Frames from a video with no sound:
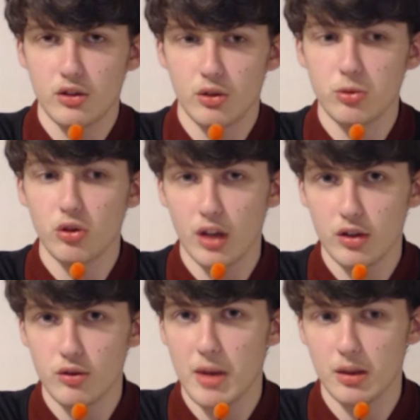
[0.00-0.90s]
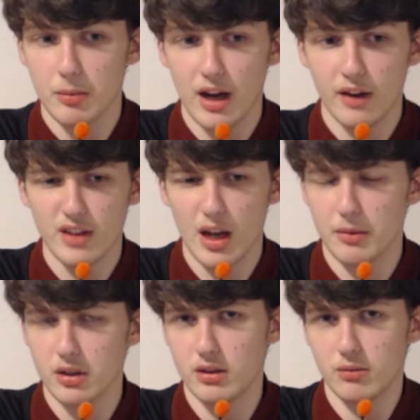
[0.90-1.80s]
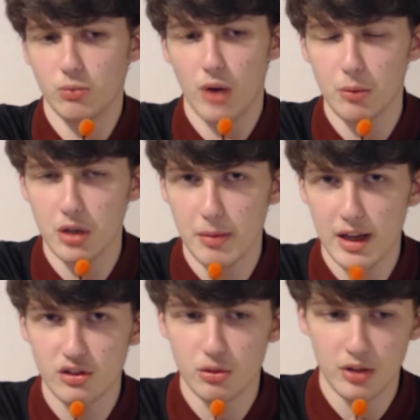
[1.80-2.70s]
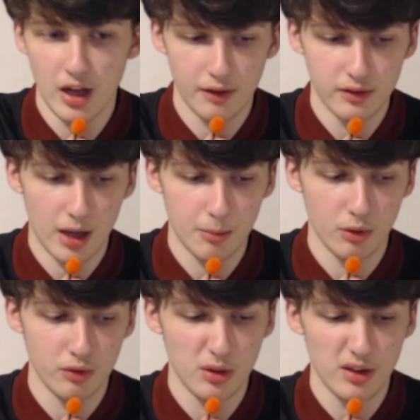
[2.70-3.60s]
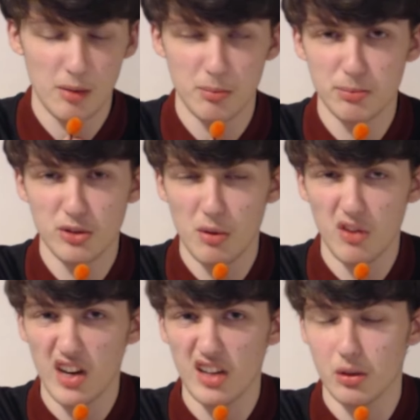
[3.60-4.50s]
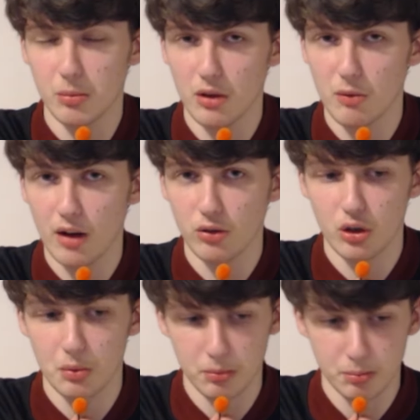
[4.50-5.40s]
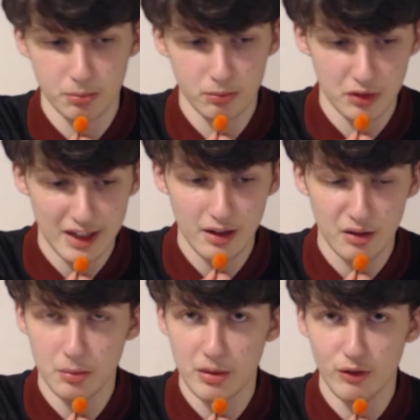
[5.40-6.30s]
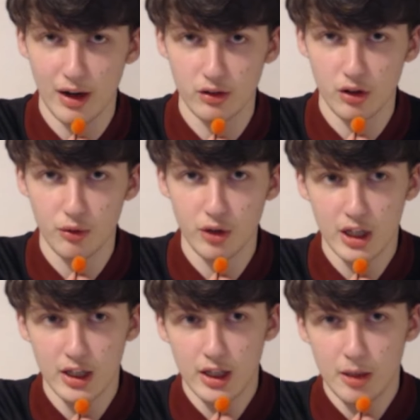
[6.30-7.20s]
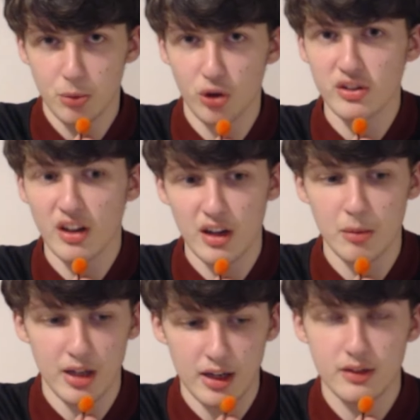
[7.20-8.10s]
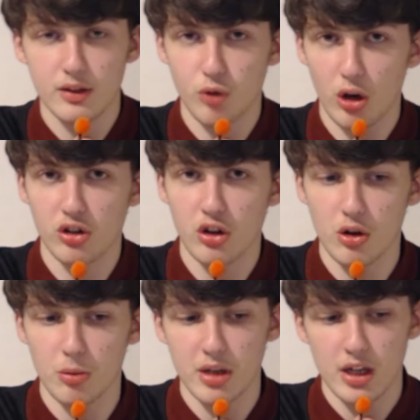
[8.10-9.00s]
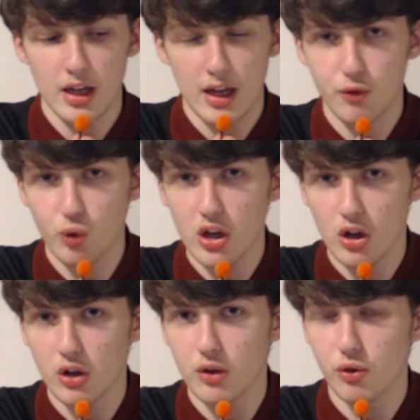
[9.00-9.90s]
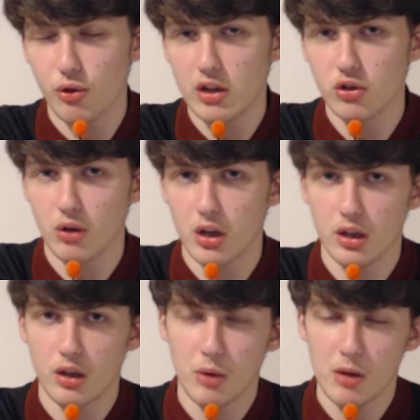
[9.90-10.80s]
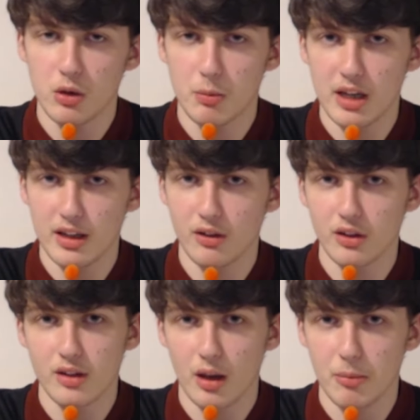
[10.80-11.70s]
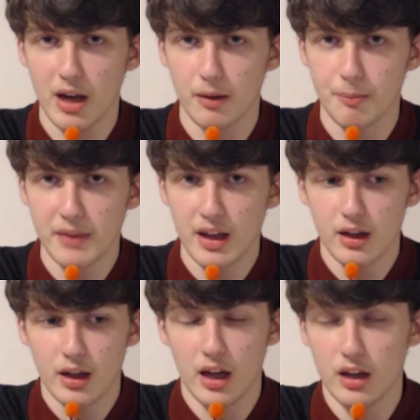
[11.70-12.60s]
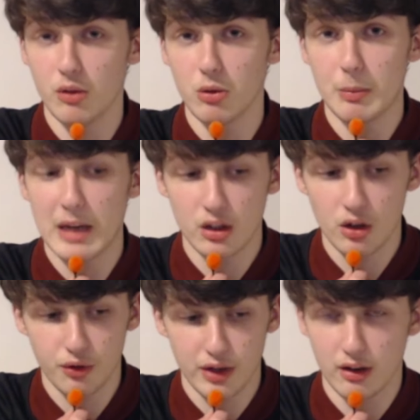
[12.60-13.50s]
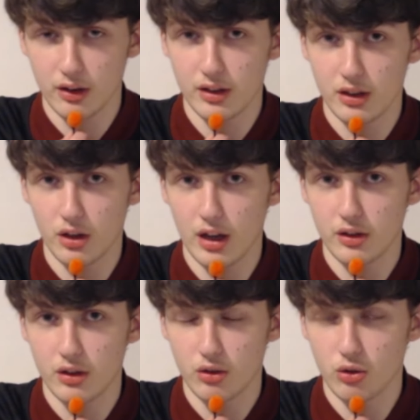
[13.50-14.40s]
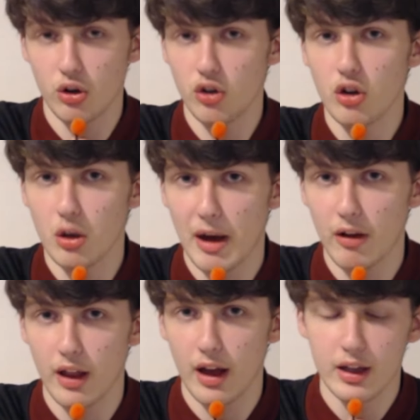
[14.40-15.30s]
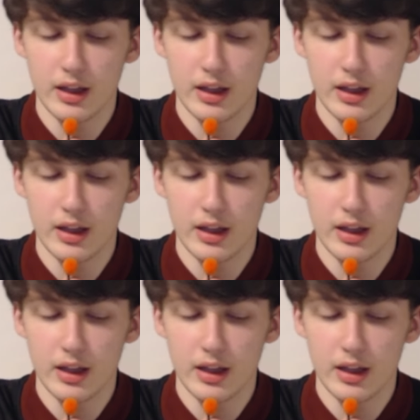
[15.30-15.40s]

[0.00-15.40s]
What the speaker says: subs unless you make them at half time. And why would you make subs at half time with the team doing reasonably well, no one needing to be dragged off? But 70 minutes, freshen it up. If we got another injury, we would have been down to 10 men, and there would have been nothing Alexander could have done about